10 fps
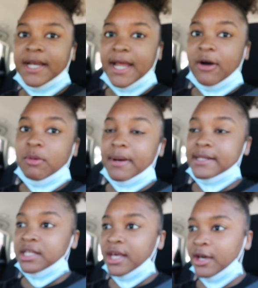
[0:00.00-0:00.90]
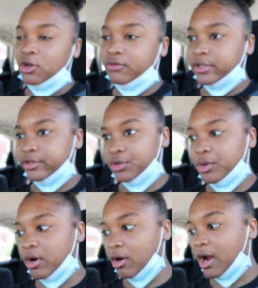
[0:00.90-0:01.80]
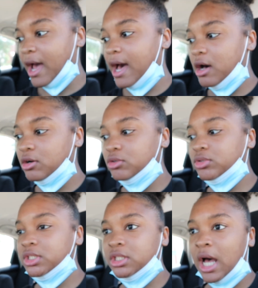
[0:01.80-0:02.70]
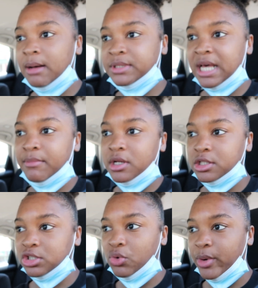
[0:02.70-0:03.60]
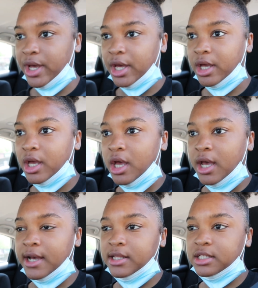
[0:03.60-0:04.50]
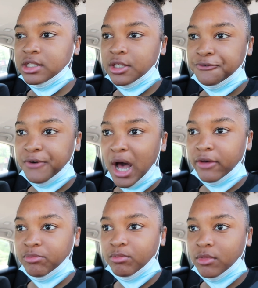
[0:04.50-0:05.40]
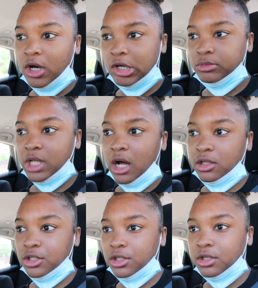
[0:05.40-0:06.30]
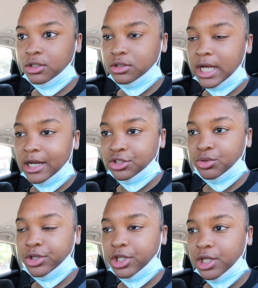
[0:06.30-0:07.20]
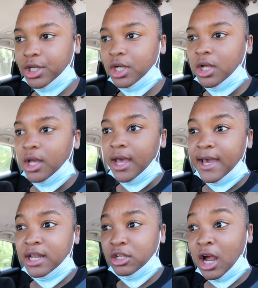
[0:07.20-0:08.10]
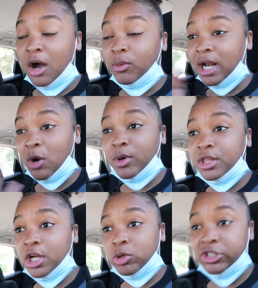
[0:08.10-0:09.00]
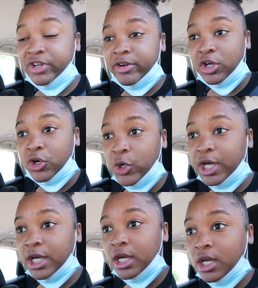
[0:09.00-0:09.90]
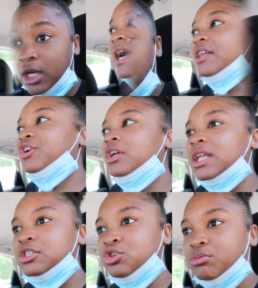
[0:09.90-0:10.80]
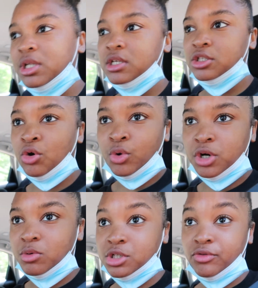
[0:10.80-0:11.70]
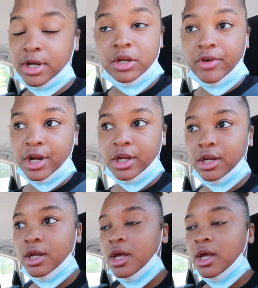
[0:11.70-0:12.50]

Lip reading: And now I'm about to head over to her house. I'm 10 minutes away and this is a $5 Dash order. And yeah, when I went there, it was very quick. I got there in like 2 minutes. Her order was already ready.